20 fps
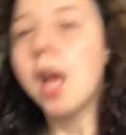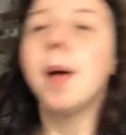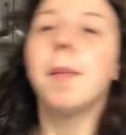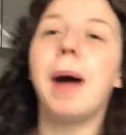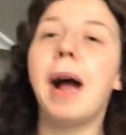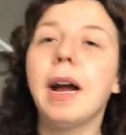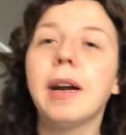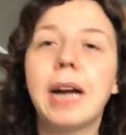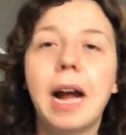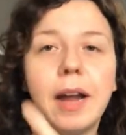
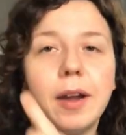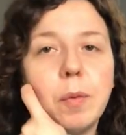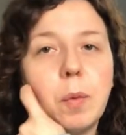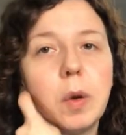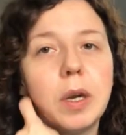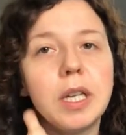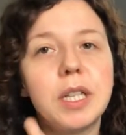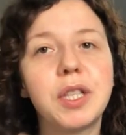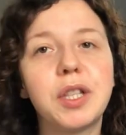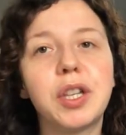I kind of
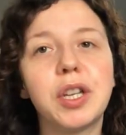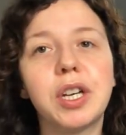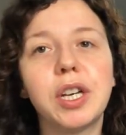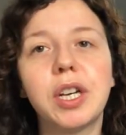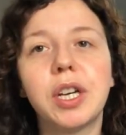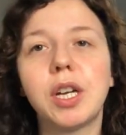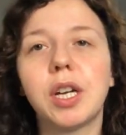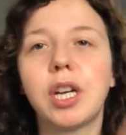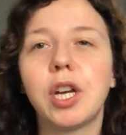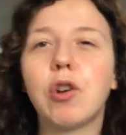wanted
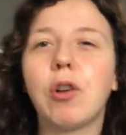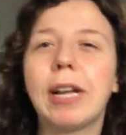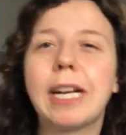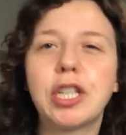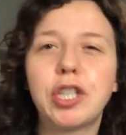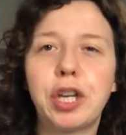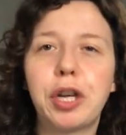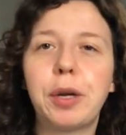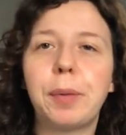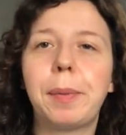the, you know, like a
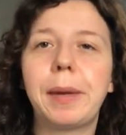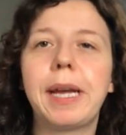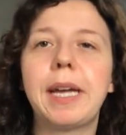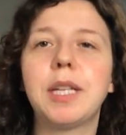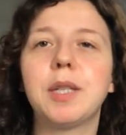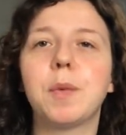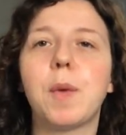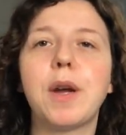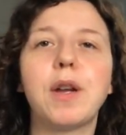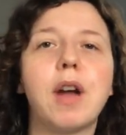
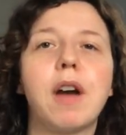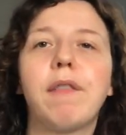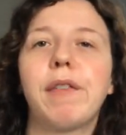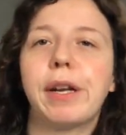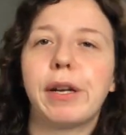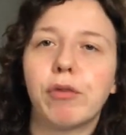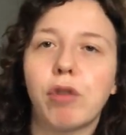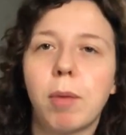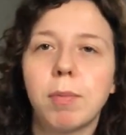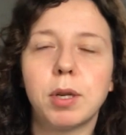two-piece where you have
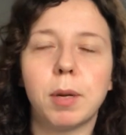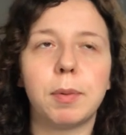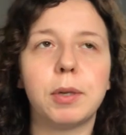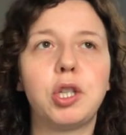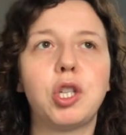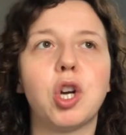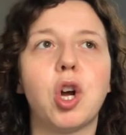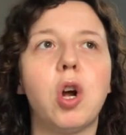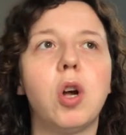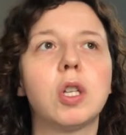like crop top and
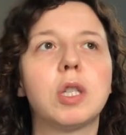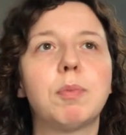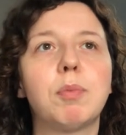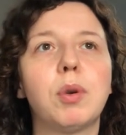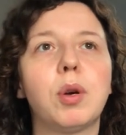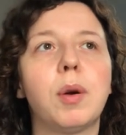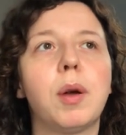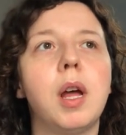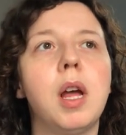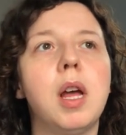shorts,
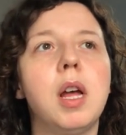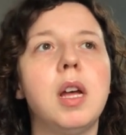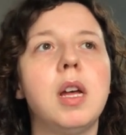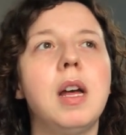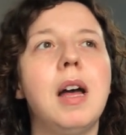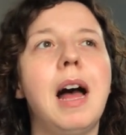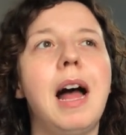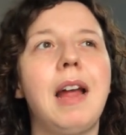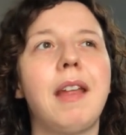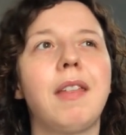but
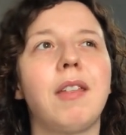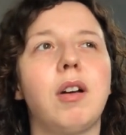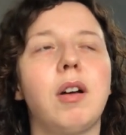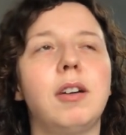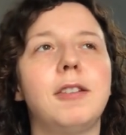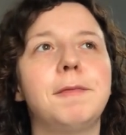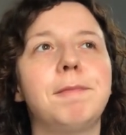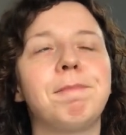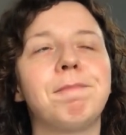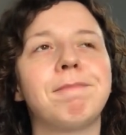I
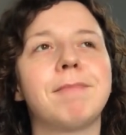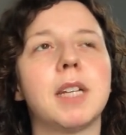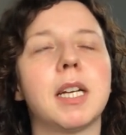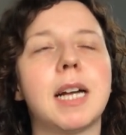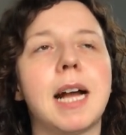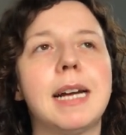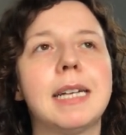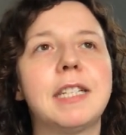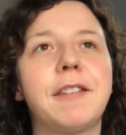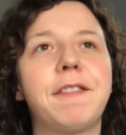thought that
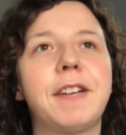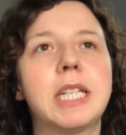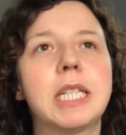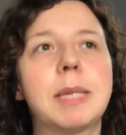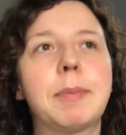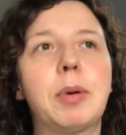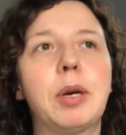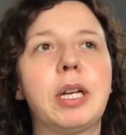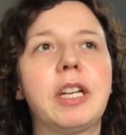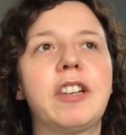kind of defeats
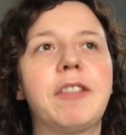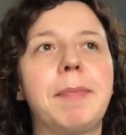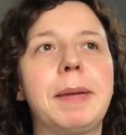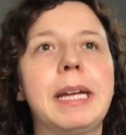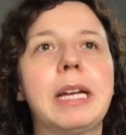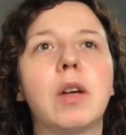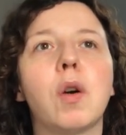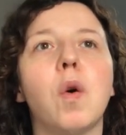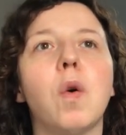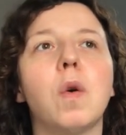the point of
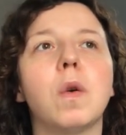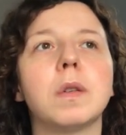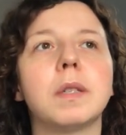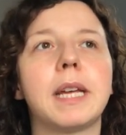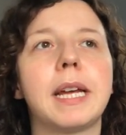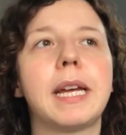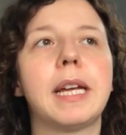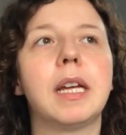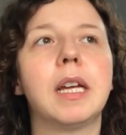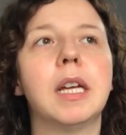being
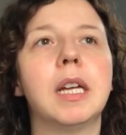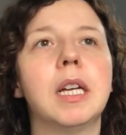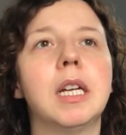cozy.